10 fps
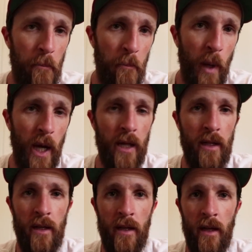But
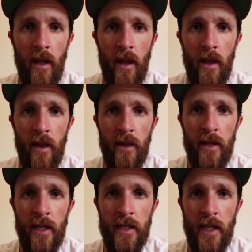
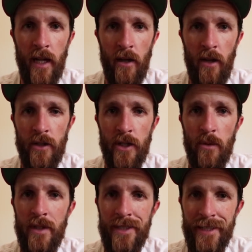the technology
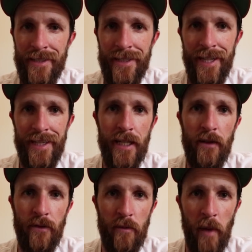was slightly
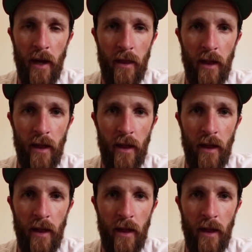different back